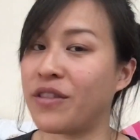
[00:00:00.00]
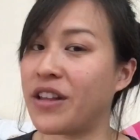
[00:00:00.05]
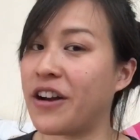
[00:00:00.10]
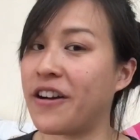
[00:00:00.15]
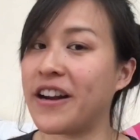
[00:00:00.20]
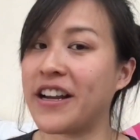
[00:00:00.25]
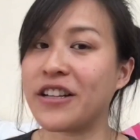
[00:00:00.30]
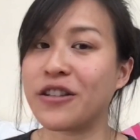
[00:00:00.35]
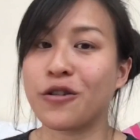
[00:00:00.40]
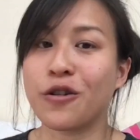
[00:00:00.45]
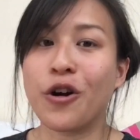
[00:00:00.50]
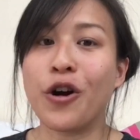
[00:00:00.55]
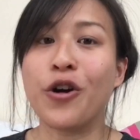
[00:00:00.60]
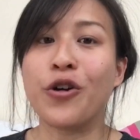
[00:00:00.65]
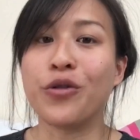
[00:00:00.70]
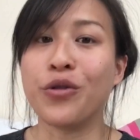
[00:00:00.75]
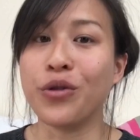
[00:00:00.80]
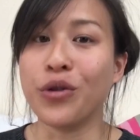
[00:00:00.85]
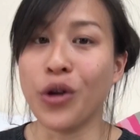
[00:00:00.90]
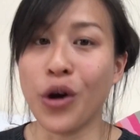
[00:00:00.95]
There is
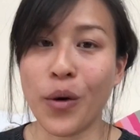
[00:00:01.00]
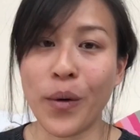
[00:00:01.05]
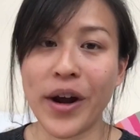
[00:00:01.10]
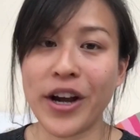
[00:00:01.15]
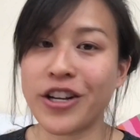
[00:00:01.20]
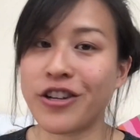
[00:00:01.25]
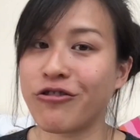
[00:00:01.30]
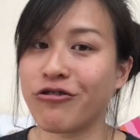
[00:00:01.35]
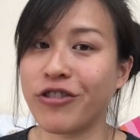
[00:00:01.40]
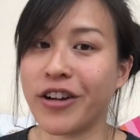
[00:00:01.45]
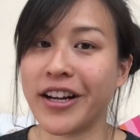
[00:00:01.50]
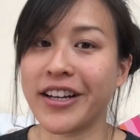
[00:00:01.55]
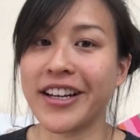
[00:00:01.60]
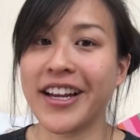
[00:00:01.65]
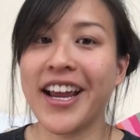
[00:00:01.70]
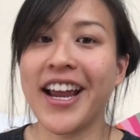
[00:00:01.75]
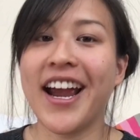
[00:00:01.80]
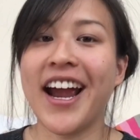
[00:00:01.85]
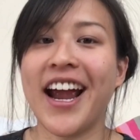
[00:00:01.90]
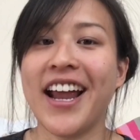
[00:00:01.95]
nowhere to run
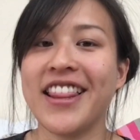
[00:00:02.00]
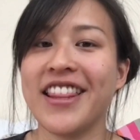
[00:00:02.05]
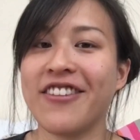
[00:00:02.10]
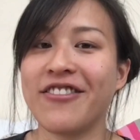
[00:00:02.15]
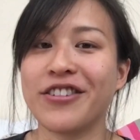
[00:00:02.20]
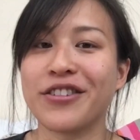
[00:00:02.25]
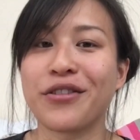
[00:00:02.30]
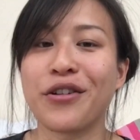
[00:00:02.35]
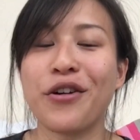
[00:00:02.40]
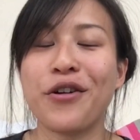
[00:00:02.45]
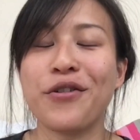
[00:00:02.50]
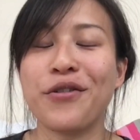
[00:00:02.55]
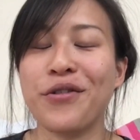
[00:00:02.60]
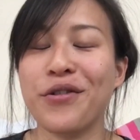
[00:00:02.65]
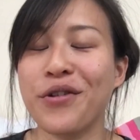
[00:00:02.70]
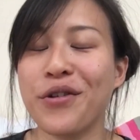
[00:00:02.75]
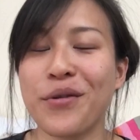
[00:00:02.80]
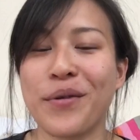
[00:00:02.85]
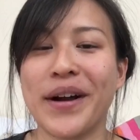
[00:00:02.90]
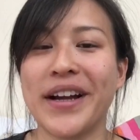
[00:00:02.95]
and there is
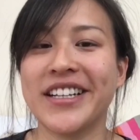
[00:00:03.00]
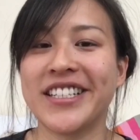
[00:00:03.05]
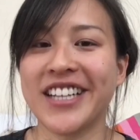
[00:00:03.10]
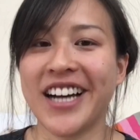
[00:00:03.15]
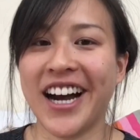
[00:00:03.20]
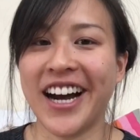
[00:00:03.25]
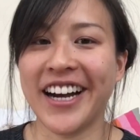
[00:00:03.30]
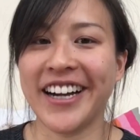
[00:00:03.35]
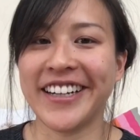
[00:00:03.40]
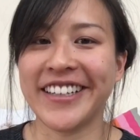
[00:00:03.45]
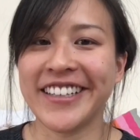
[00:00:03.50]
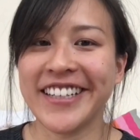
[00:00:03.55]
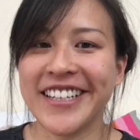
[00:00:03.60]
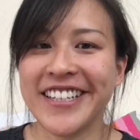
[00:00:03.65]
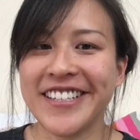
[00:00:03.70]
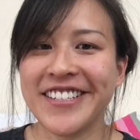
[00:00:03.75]
nowhere to hide.